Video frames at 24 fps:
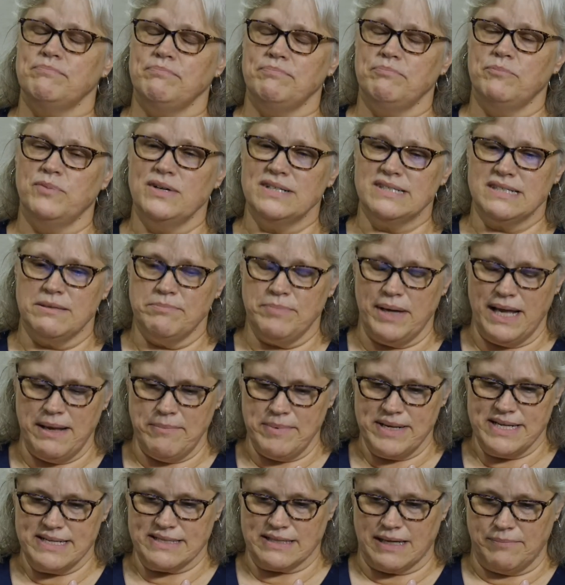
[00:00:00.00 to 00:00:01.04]
once the
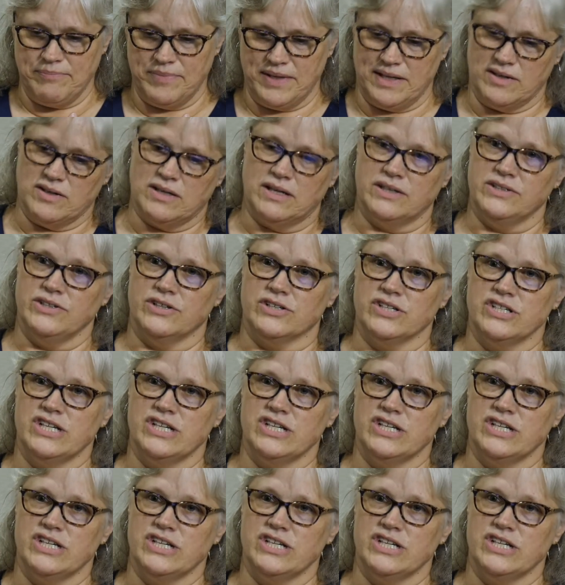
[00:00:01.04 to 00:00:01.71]
baby's up there on your